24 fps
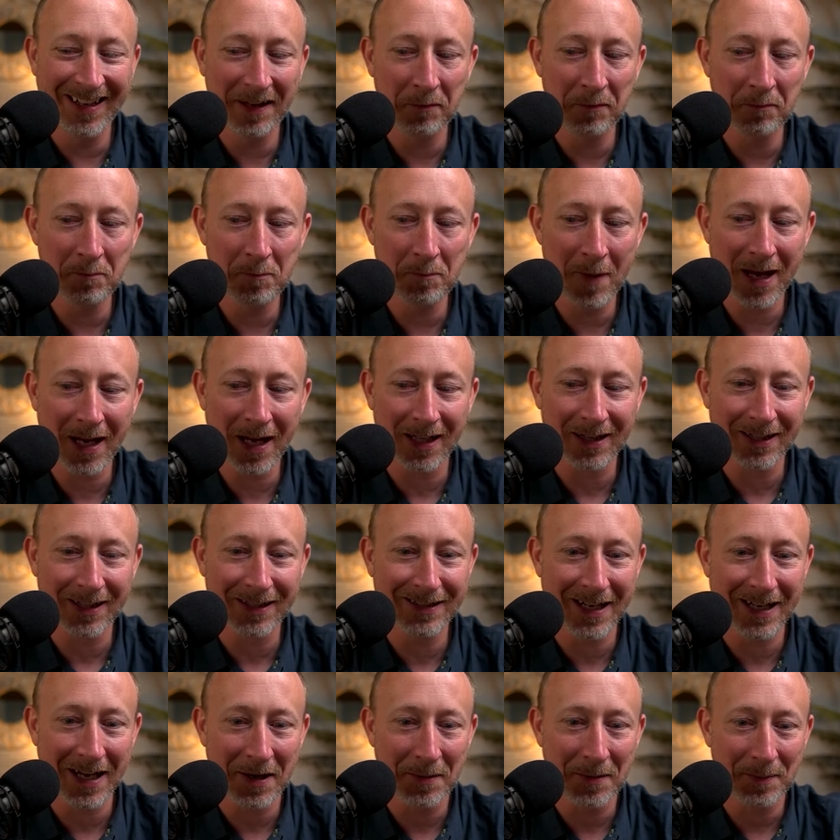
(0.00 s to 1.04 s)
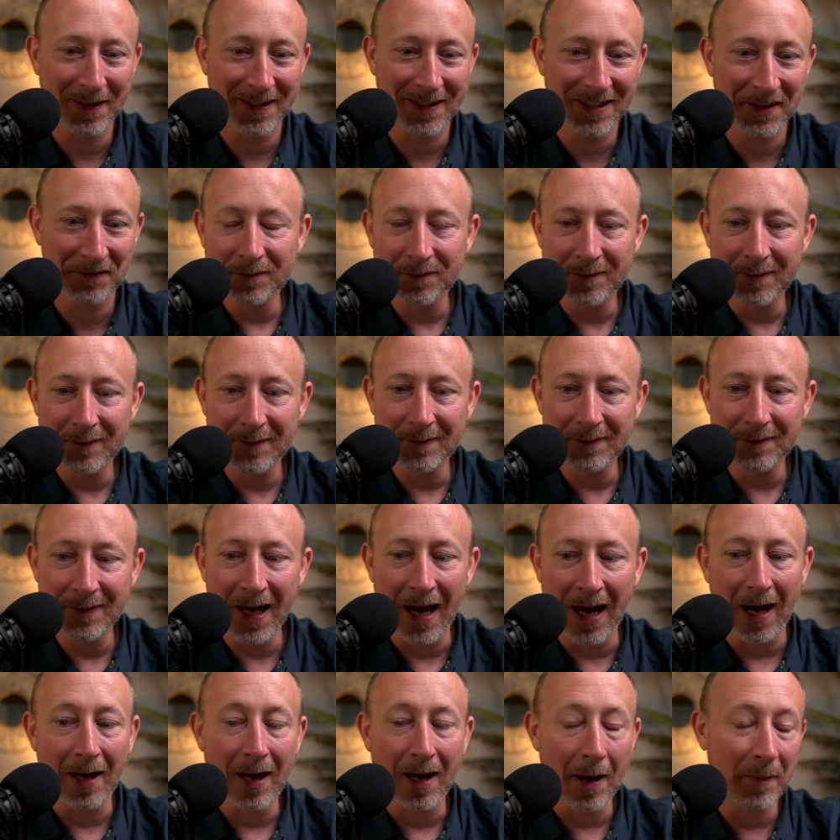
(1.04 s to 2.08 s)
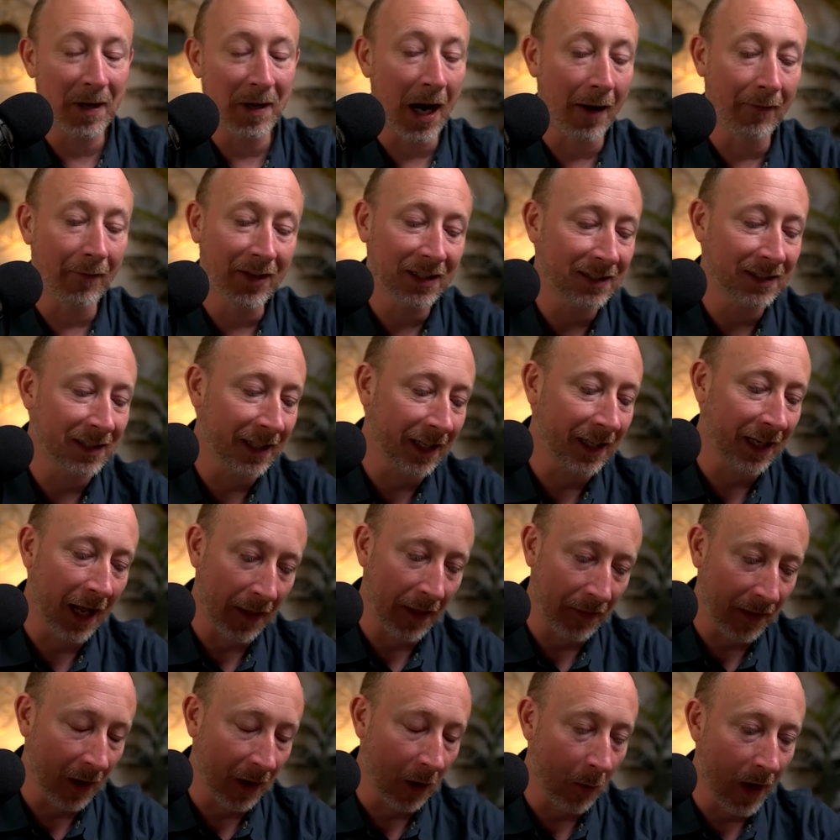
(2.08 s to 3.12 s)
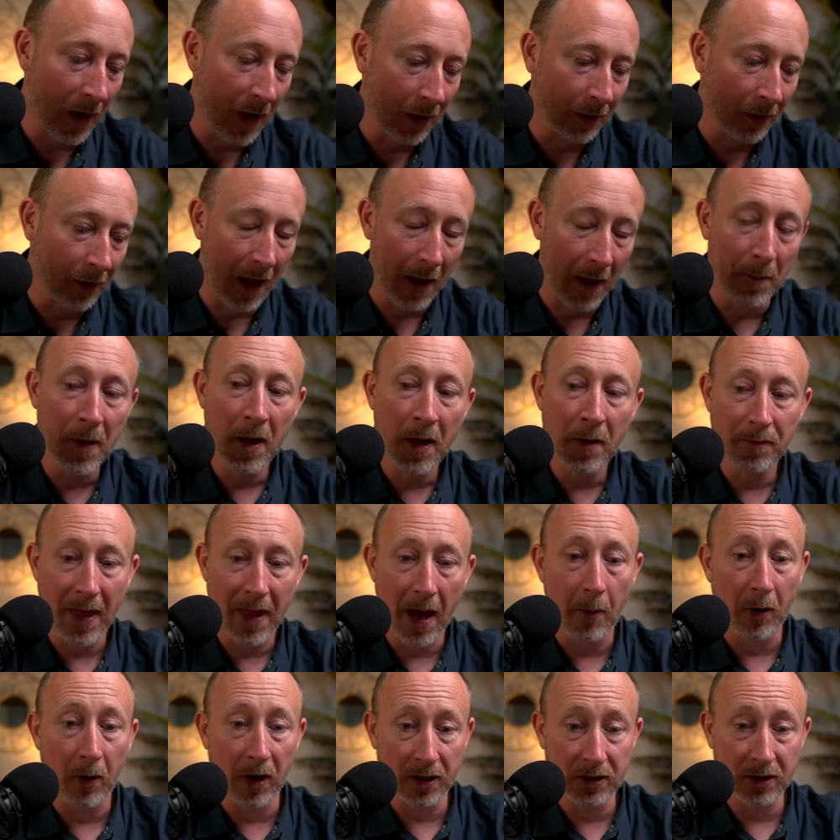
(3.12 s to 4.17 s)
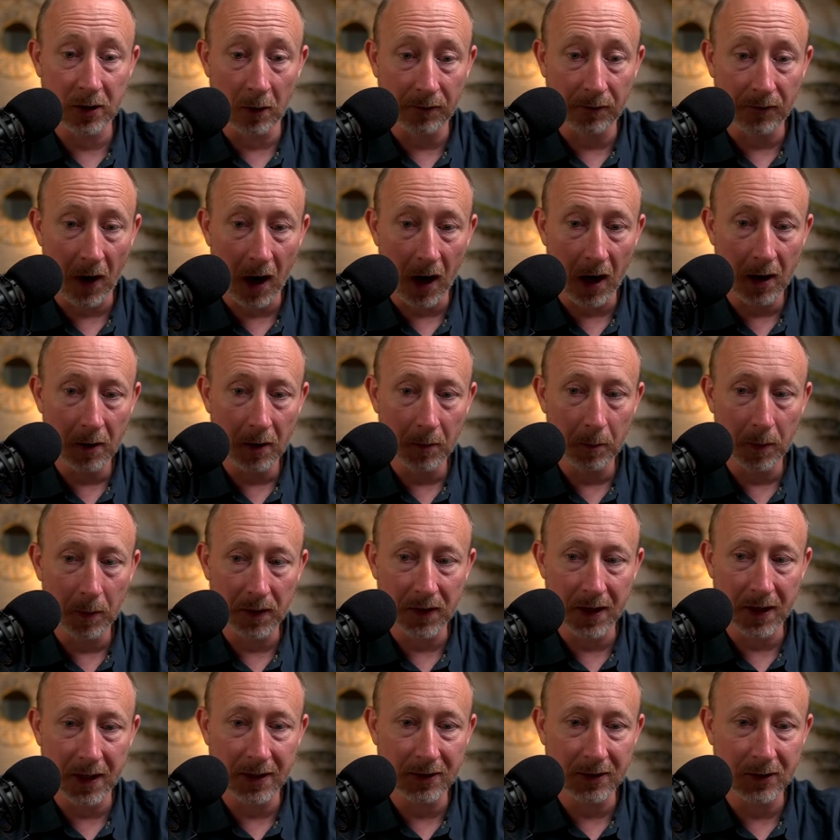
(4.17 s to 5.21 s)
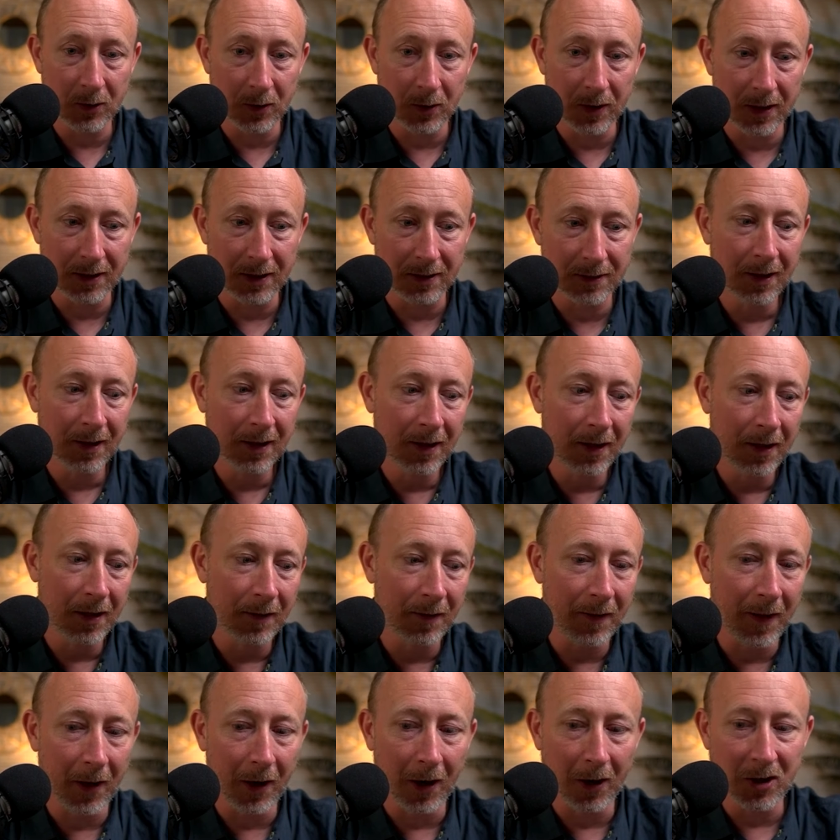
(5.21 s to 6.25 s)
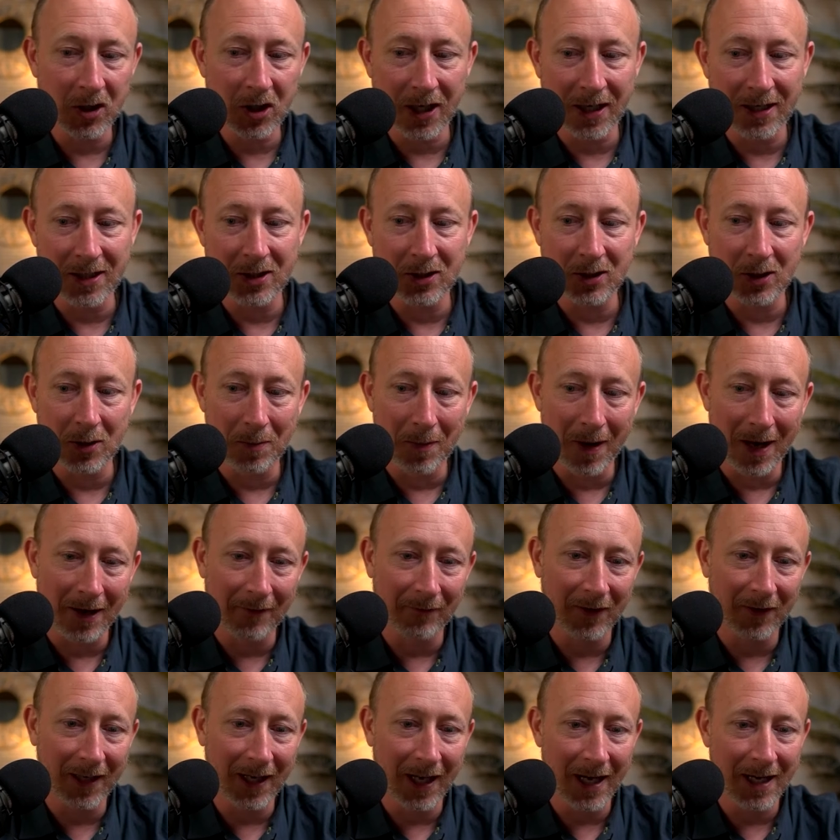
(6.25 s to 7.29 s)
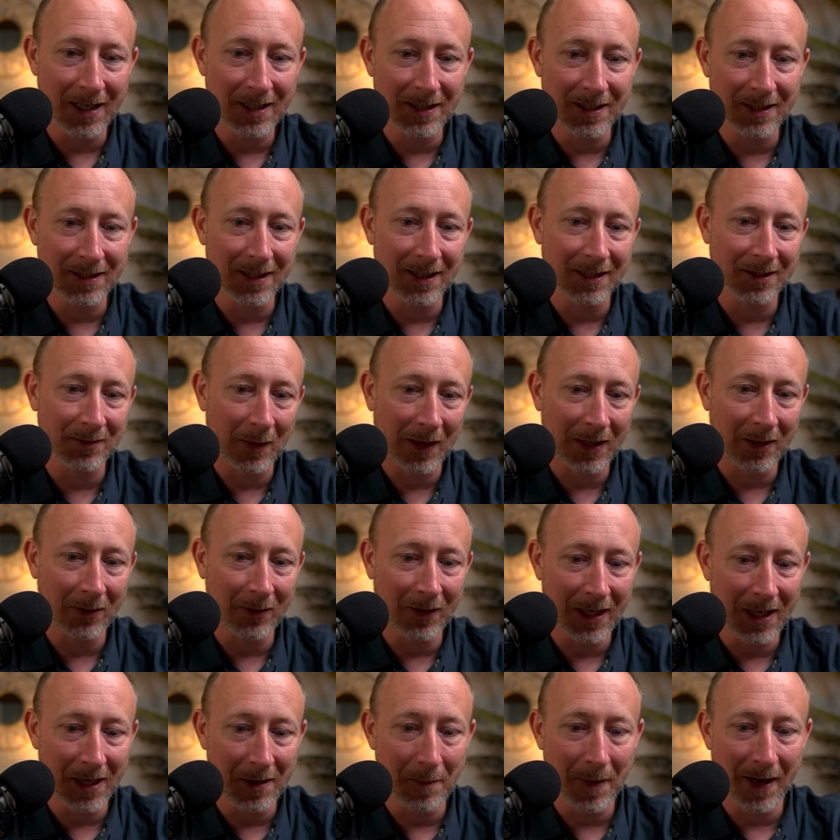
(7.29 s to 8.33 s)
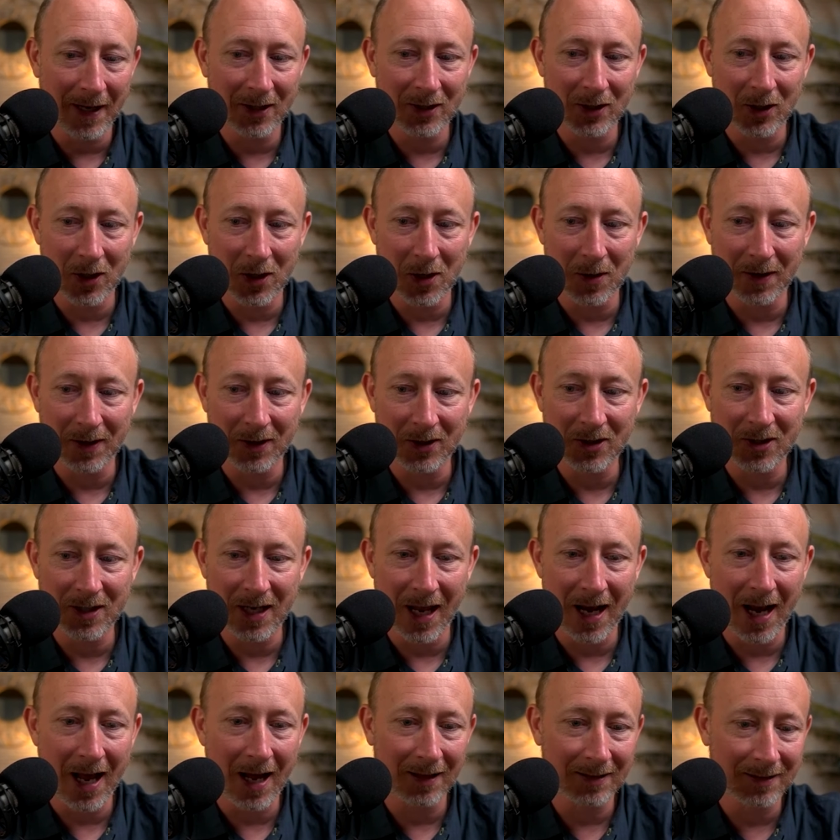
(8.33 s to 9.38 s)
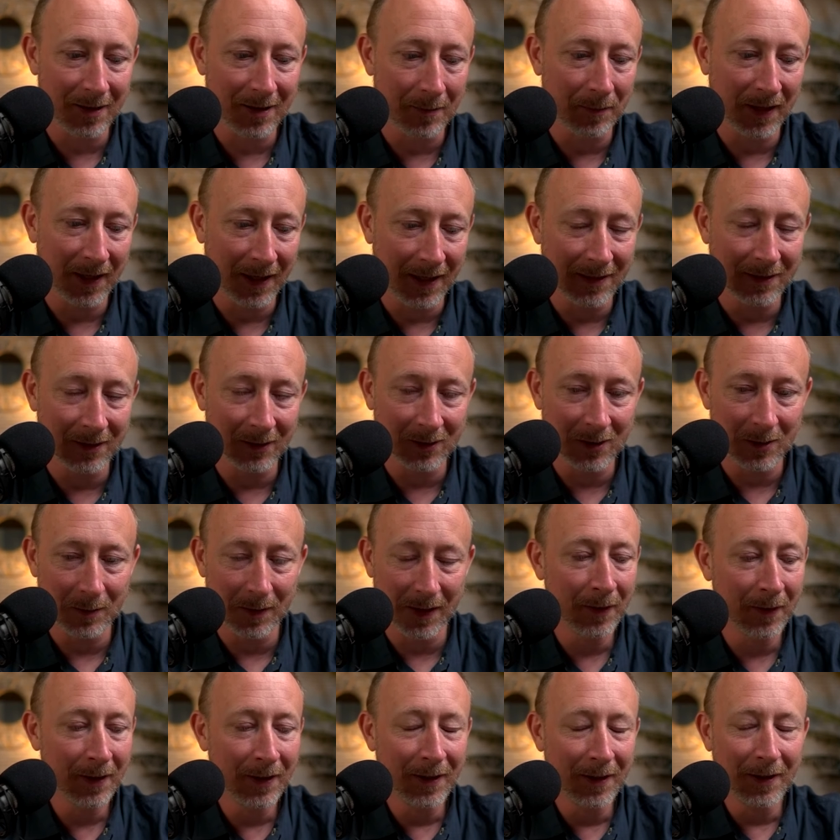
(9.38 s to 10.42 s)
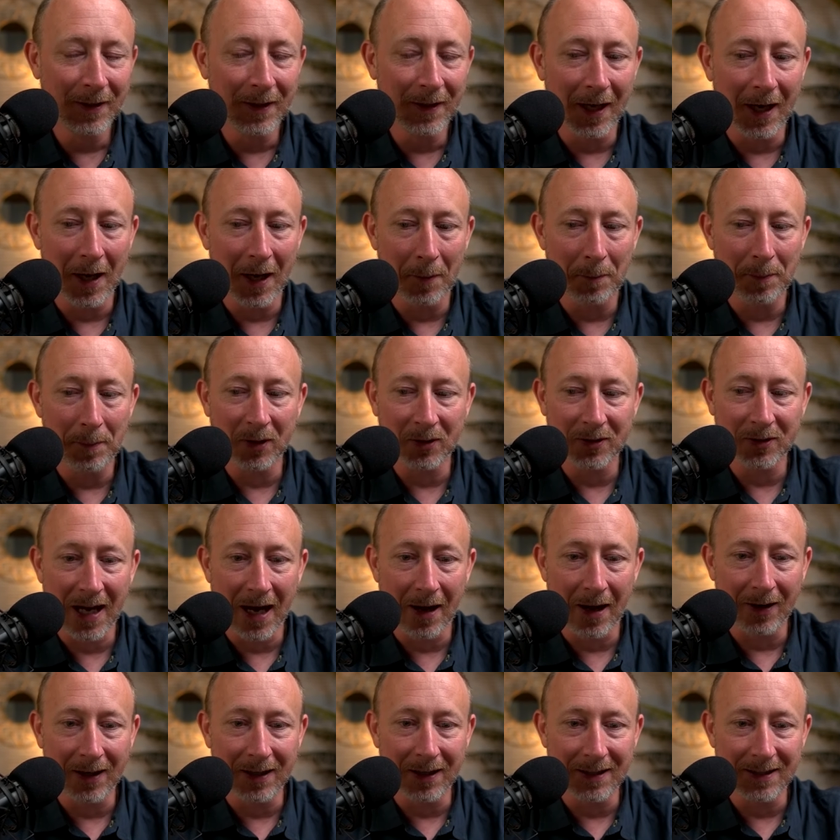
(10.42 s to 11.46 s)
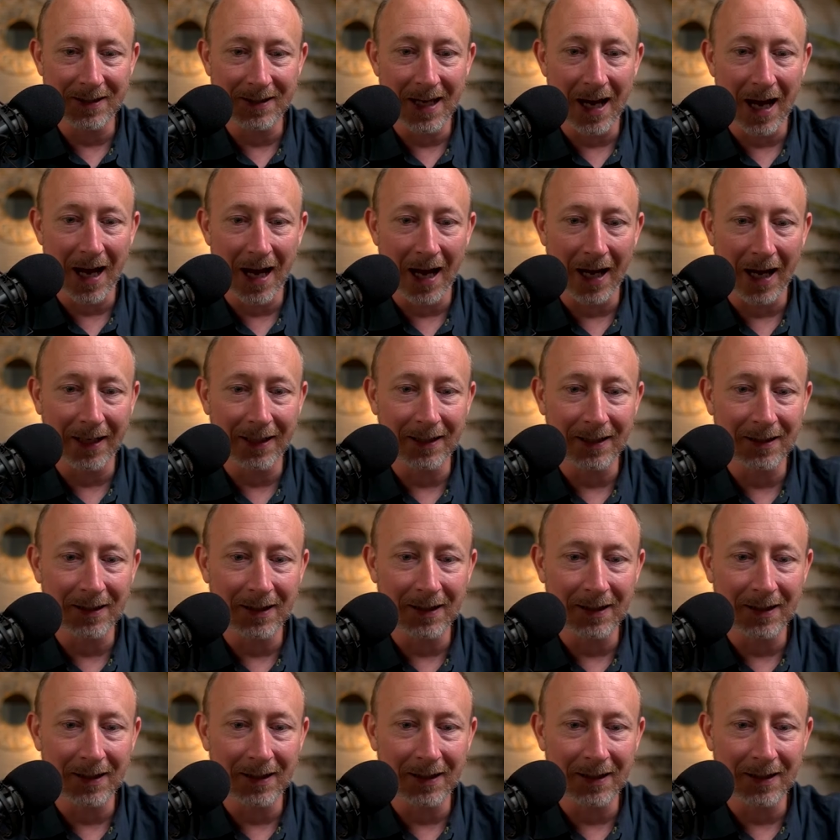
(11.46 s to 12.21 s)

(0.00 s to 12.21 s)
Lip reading: Make it the same but different. Yeah, I mean, obviously, and I think we all know that works so far, but then as soon as there are changes or modifications, that's why you need to make sure you understand how something is ultimately built out and designed.